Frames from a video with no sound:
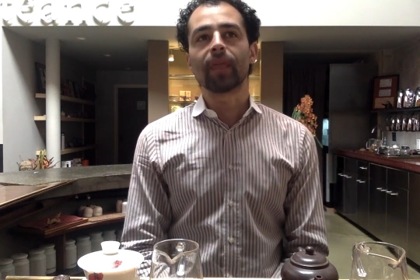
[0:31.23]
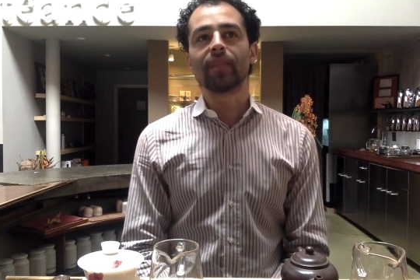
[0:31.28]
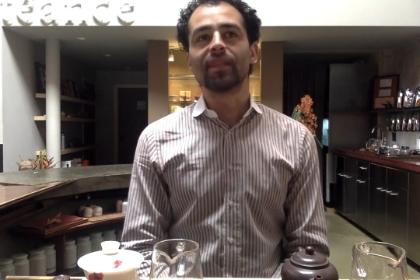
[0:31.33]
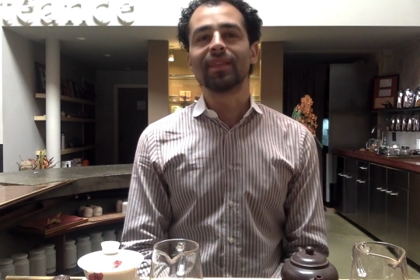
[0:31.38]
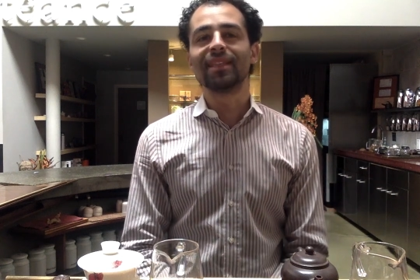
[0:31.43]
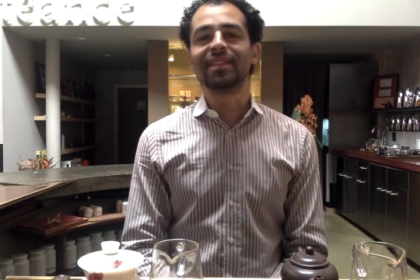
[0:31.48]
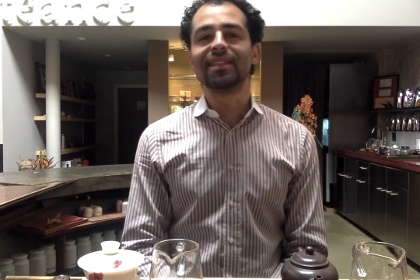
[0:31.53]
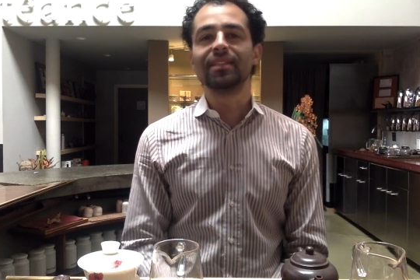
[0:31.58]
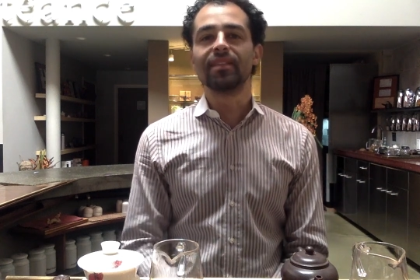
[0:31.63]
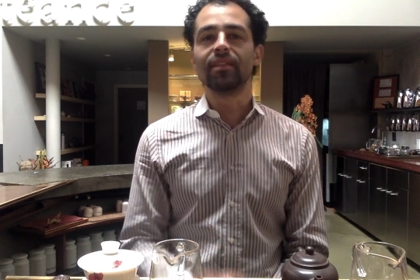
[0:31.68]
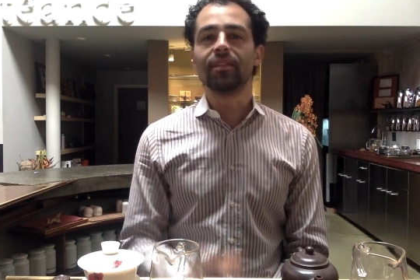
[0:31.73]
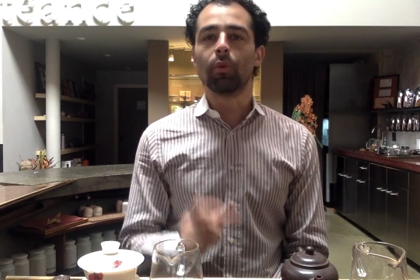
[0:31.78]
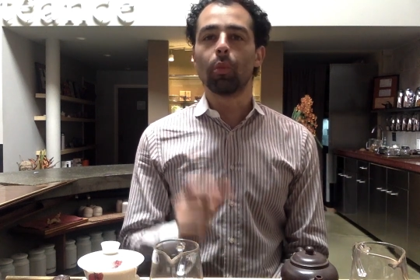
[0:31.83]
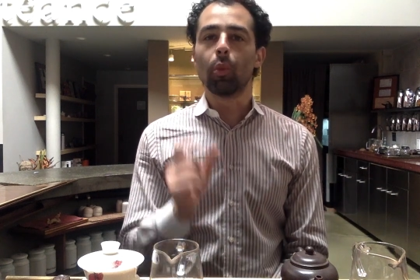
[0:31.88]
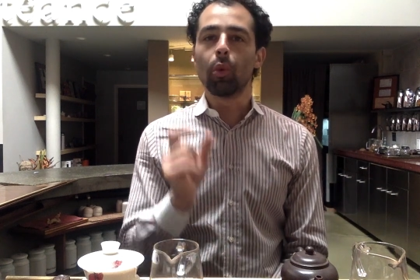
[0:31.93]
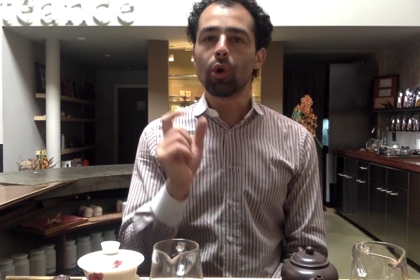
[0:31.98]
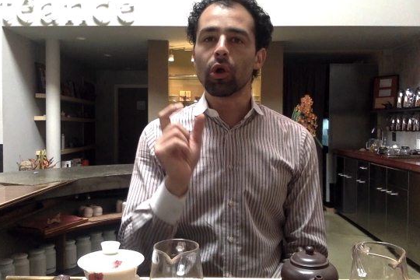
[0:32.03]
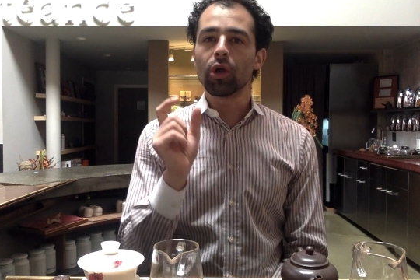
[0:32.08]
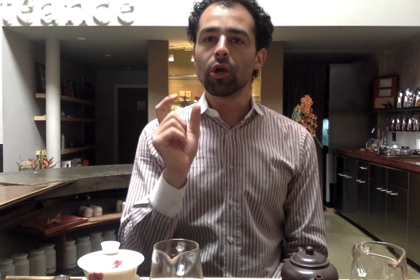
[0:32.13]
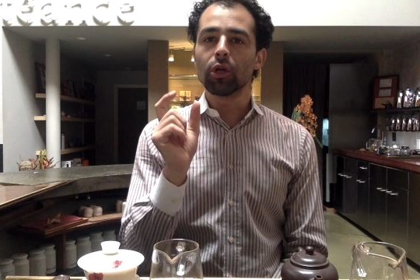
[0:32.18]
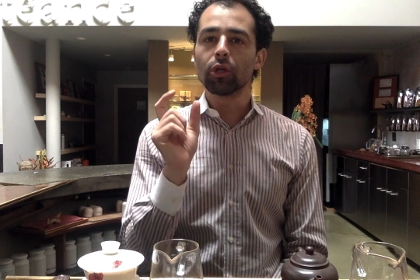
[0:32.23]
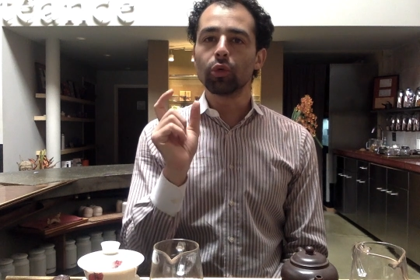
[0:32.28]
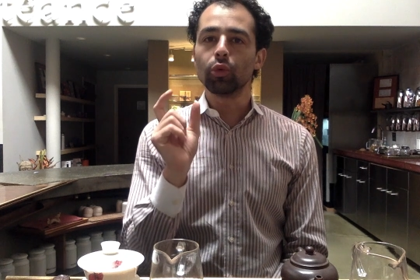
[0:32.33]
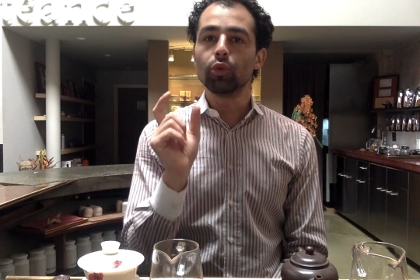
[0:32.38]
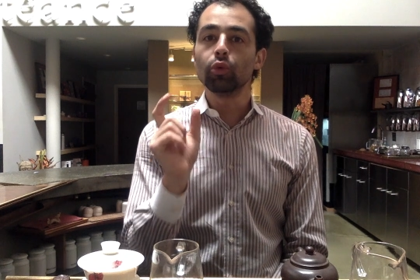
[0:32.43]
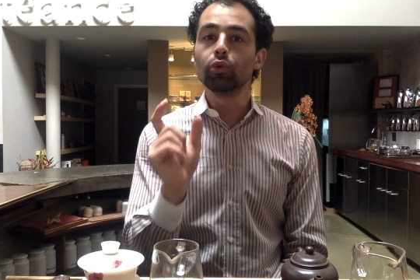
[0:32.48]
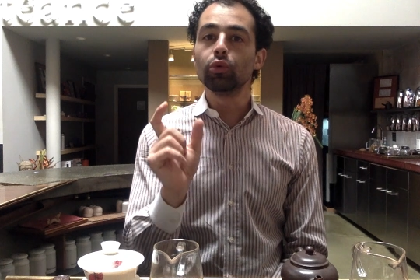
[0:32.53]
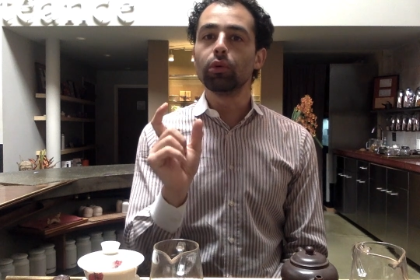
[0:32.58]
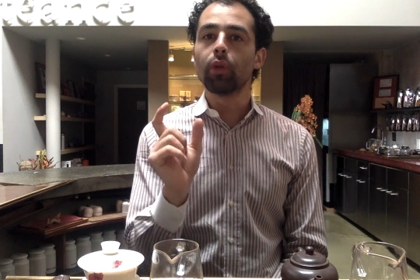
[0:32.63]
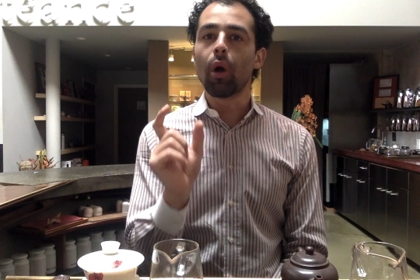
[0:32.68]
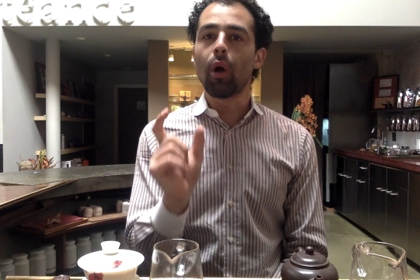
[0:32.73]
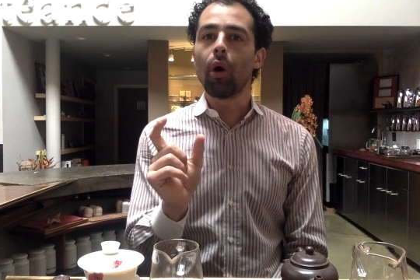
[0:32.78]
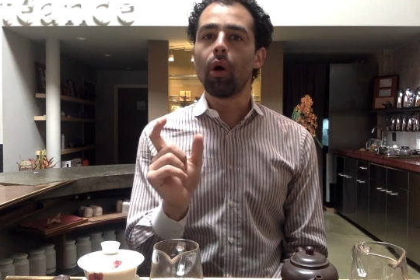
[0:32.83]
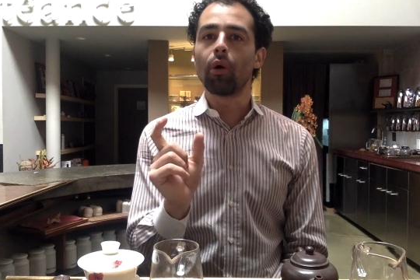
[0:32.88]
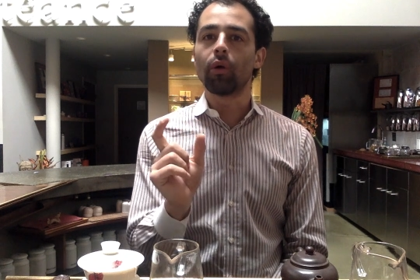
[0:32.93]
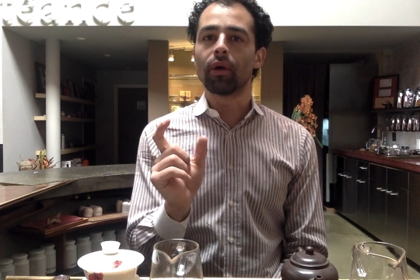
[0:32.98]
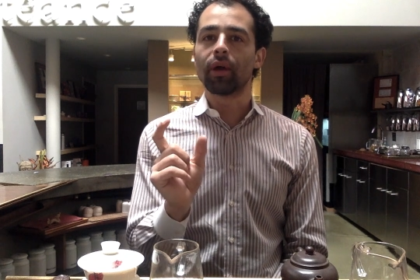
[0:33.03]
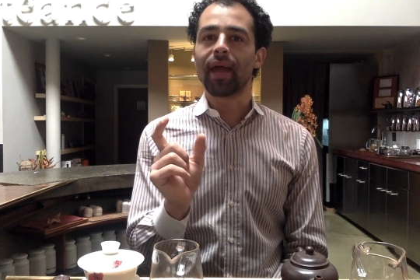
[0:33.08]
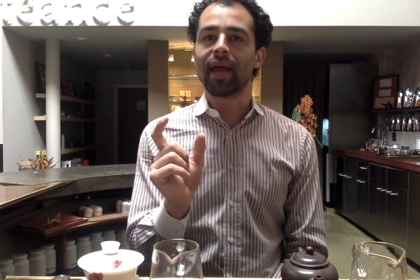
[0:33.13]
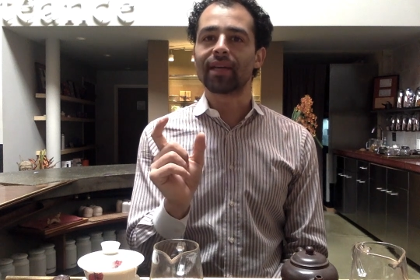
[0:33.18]
The word
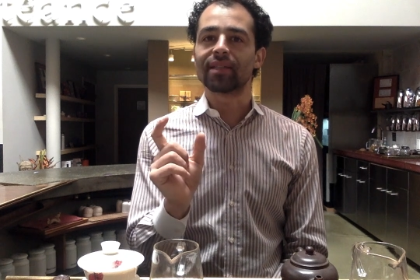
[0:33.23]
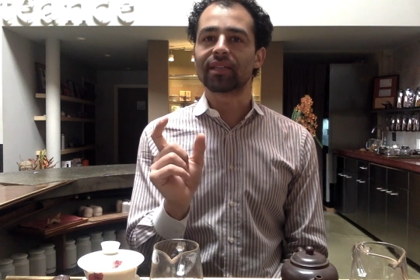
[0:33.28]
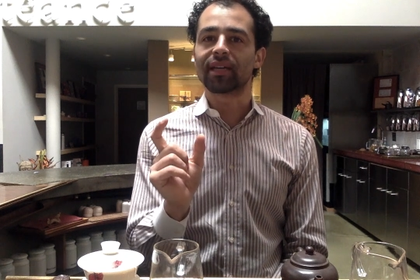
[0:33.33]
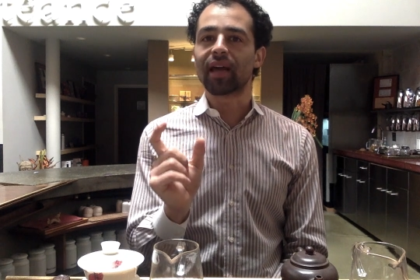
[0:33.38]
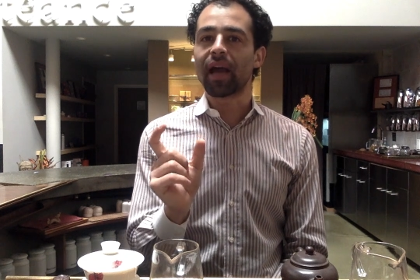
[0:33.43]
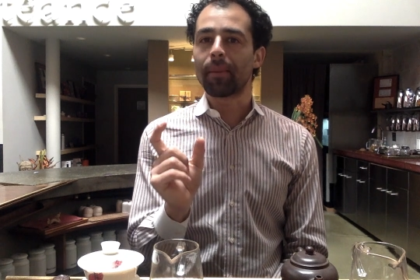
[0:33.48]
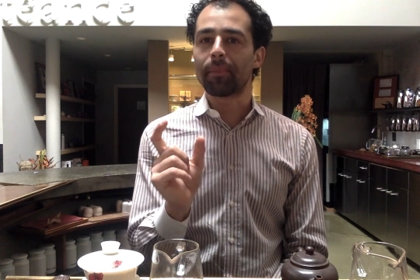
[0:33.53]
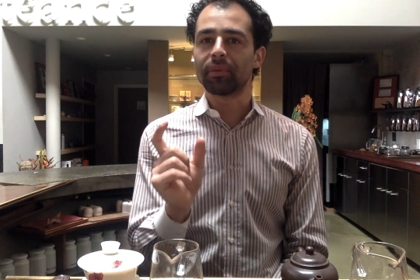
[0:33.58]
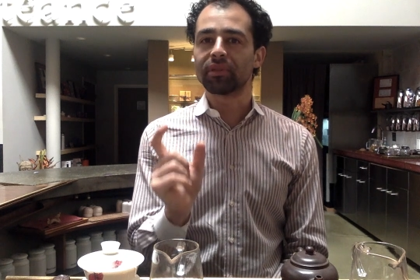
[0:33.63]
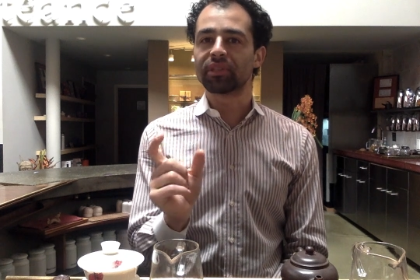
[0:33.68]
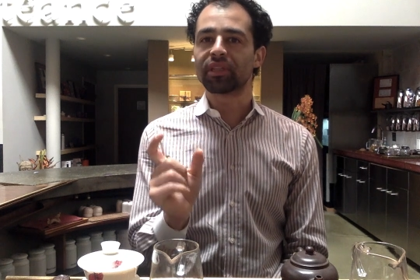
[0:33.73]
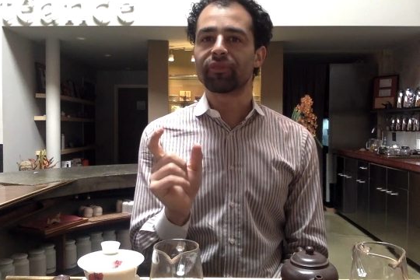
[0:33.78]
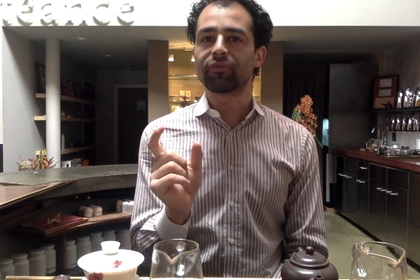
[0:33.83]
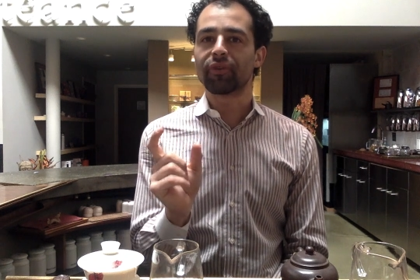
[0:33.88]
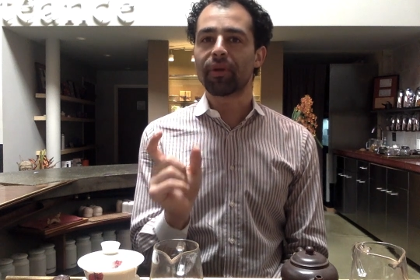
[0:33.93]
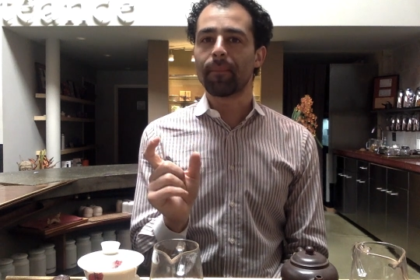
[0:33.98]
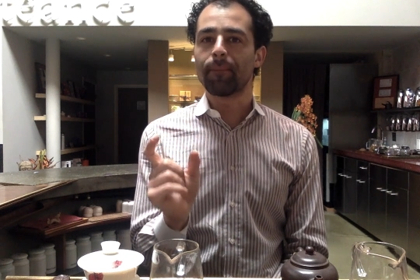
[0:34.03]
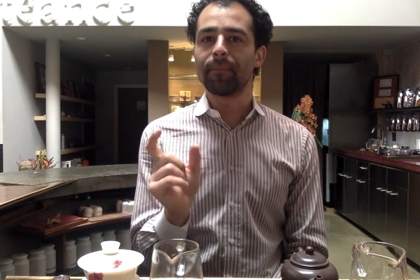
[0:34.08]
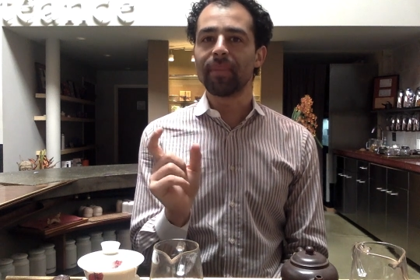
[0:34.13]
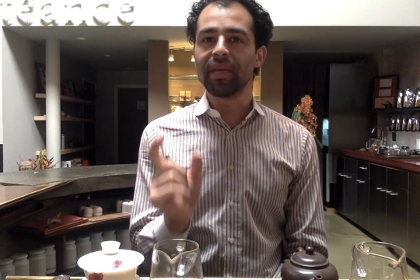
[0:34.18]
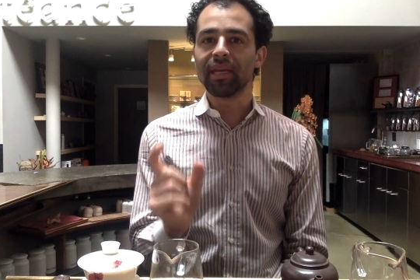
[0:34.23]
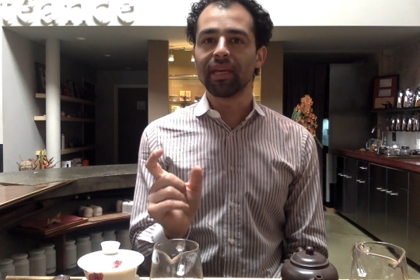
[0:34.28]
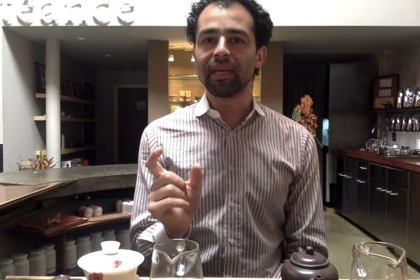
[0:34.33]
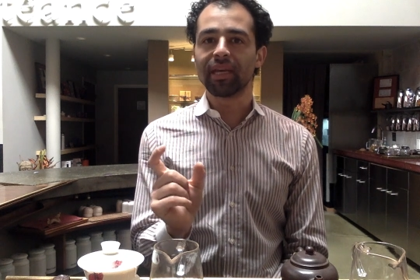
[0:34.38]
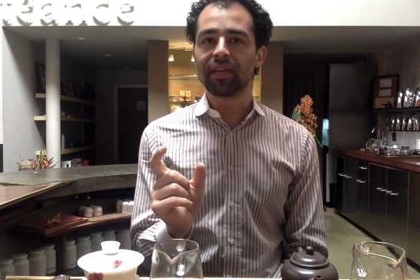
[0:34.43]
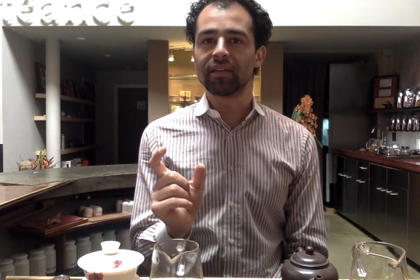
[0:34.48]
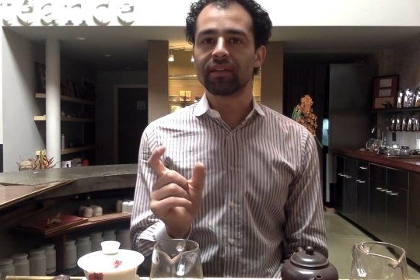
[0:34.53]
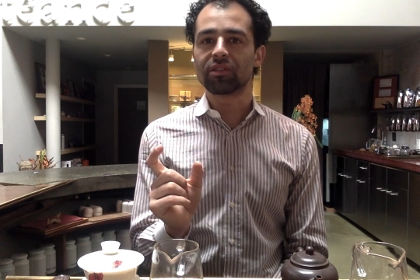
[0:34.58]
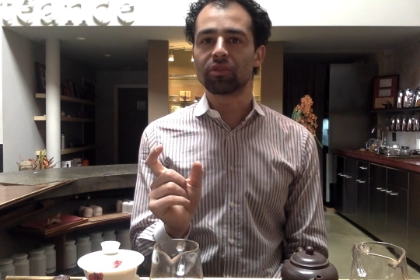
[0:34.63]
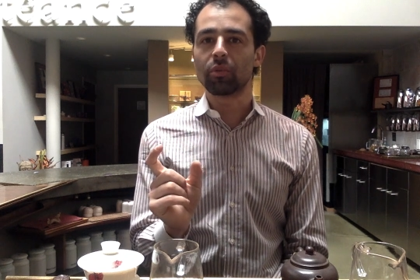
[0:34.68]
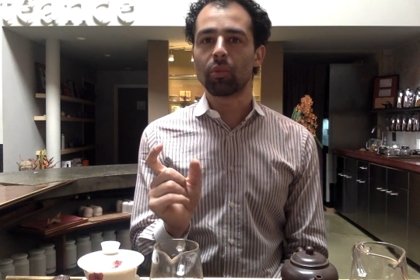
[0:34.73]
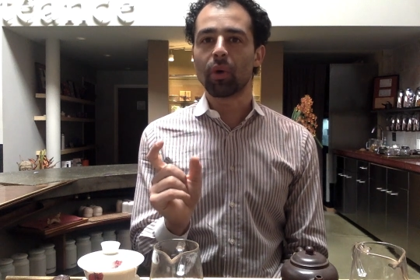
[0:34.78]
oolong has a couple different meanings.